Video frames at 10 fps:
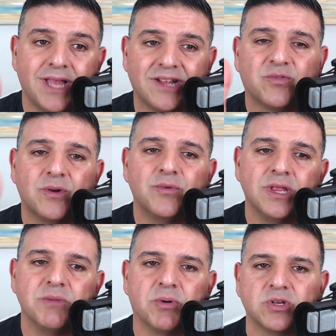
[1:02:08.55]
That's what
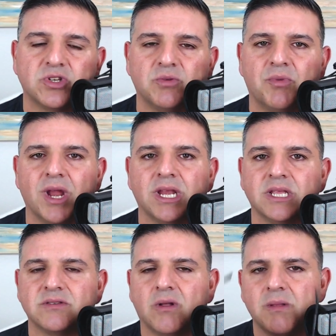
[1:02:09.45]
really personal branding
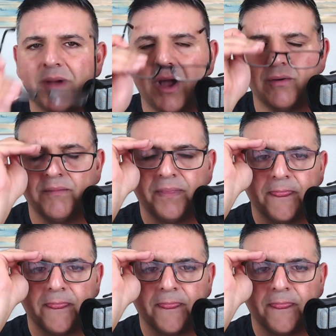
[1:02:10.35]
is all about.